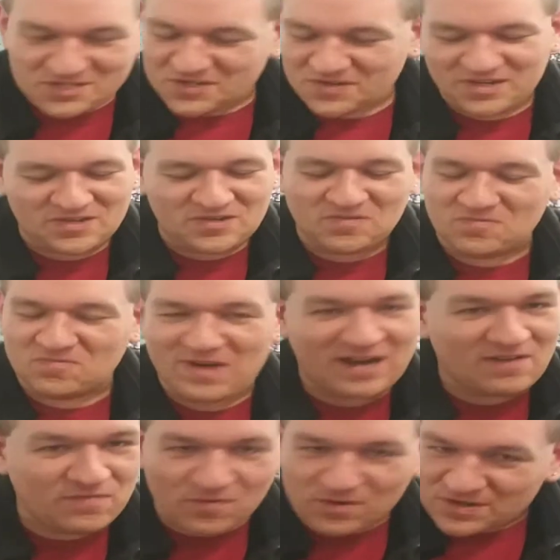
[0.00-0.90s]
So you can do
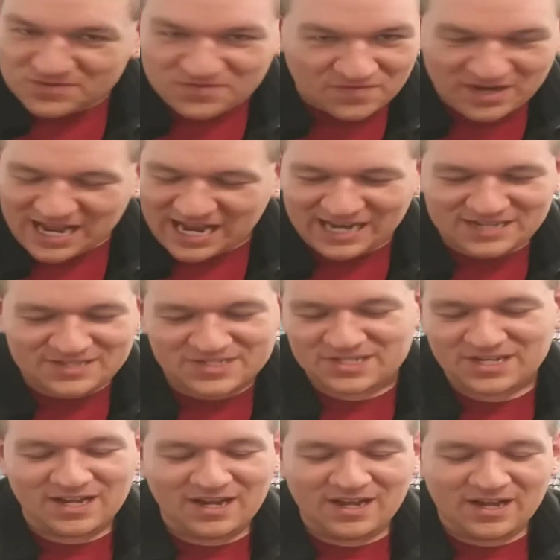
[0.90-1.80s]
rank 4s for
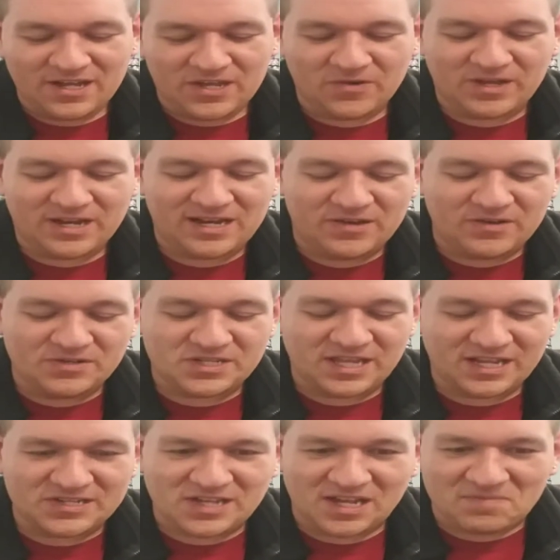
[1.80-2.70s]
days. You can use
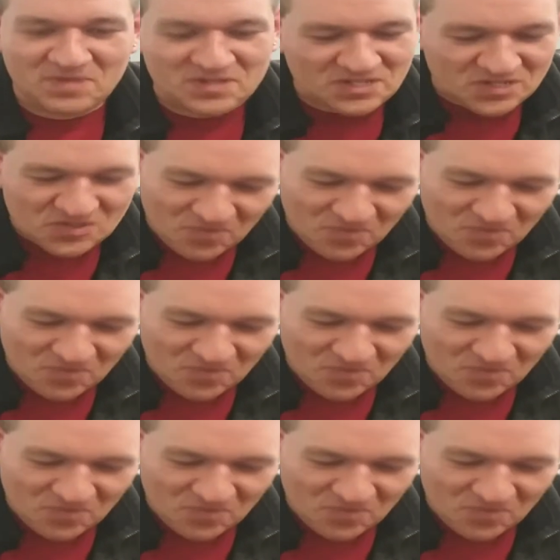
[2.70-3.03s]
things like Mrs.